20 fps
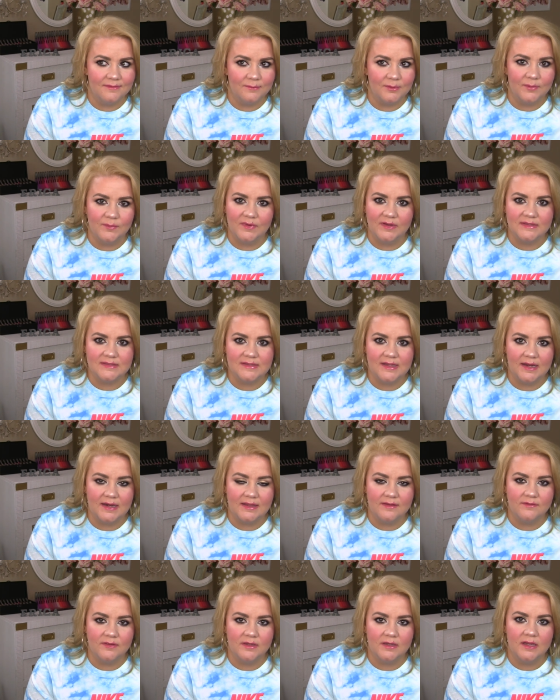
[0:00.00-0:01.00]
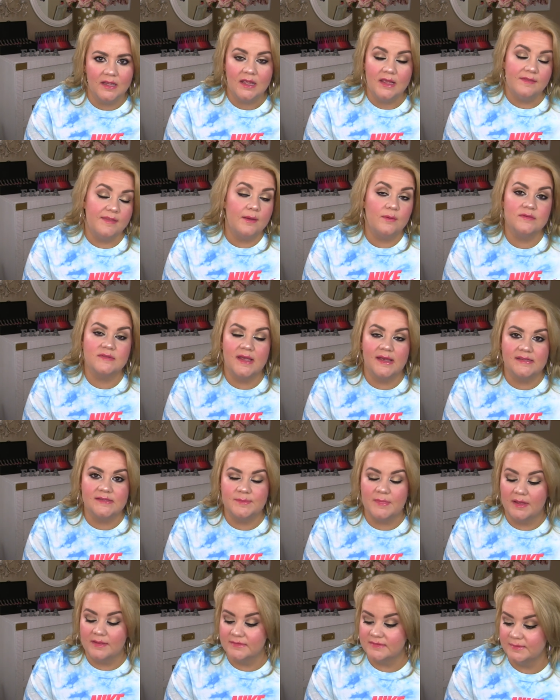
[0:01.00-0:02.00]
When was that even? That was last
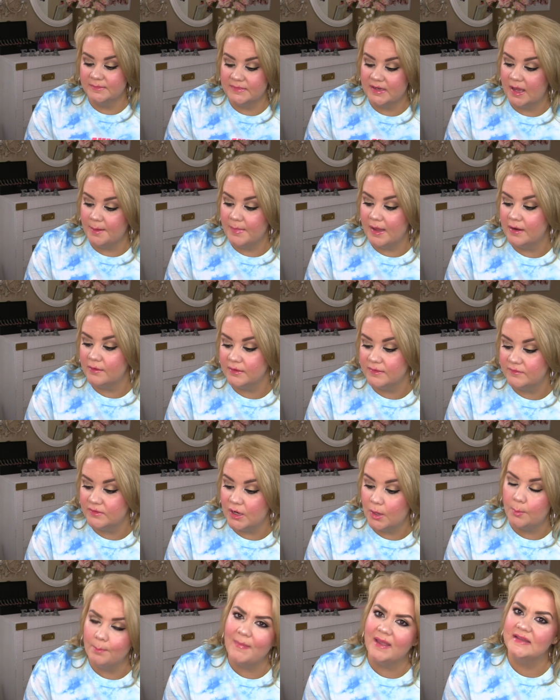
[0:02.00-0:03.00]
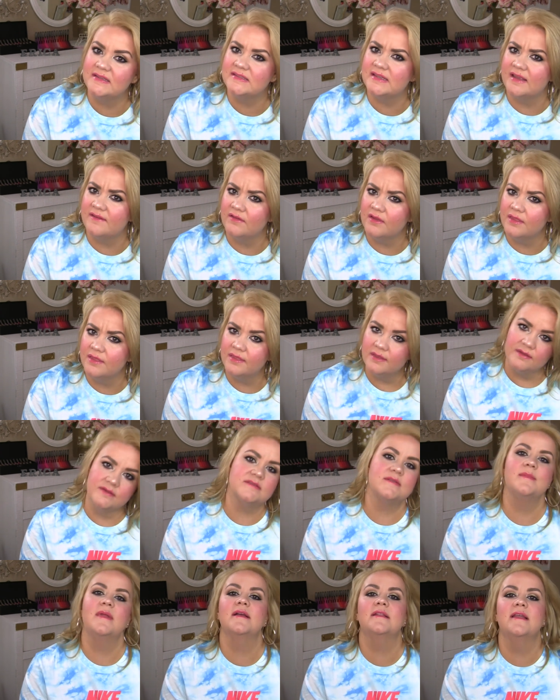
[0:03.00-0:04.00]
month sometime. I don't even know. May 7th,
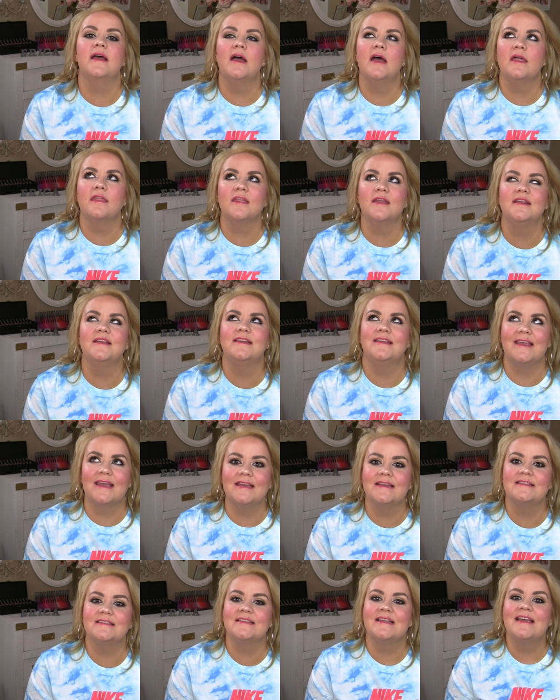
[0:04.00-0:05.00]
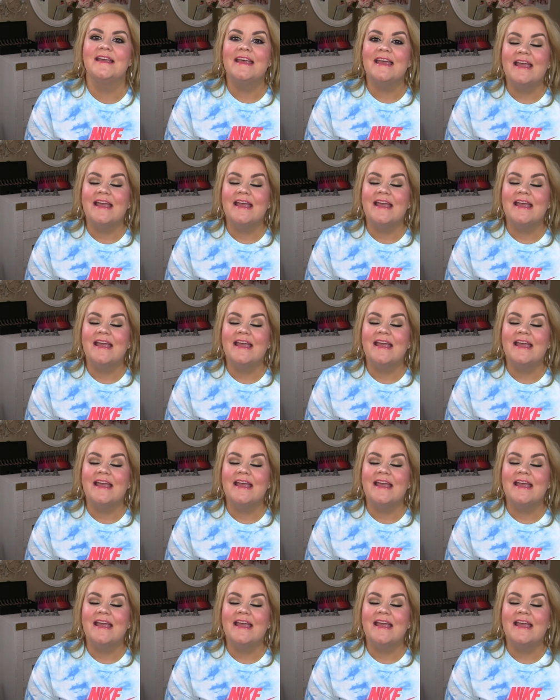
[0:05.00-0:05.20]
something like that, I think. Yes.